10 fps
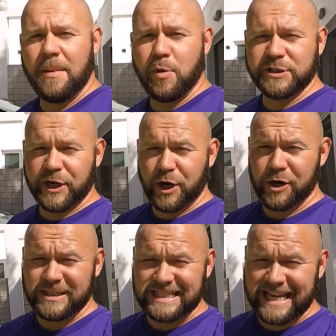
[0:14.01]
Hey boys and
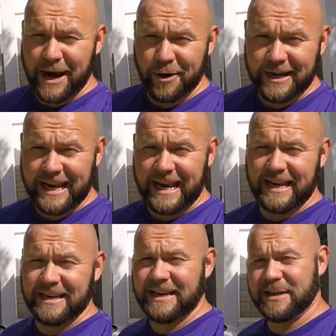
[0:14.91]
girls, it's Gary
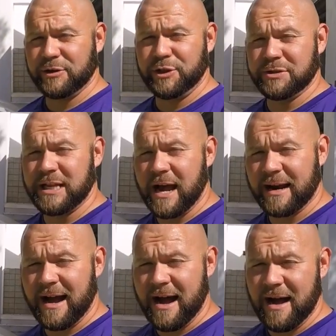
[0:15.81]
Dean,
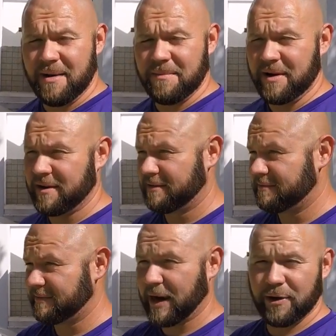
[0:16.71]
DetailJuice.com,
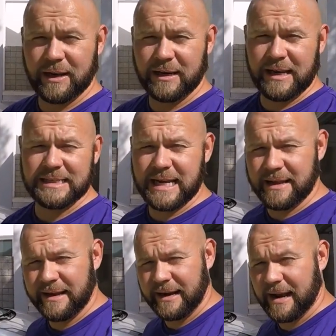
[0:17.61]
Gary Dean
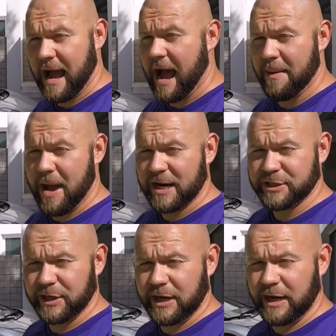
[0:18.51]
Detailing. I'm
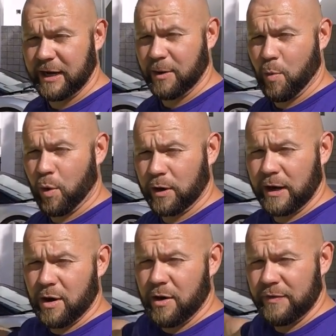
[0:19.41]
actually
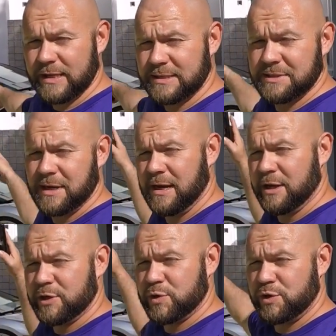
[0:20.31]
working on this
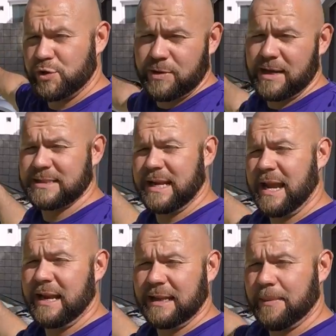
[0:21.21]

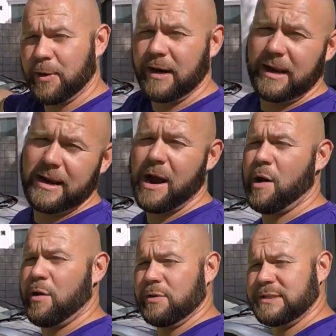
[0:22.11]
2008 Lamborghini
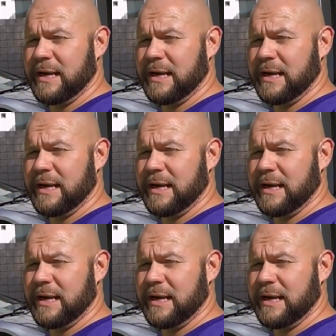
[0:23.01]
Gallardo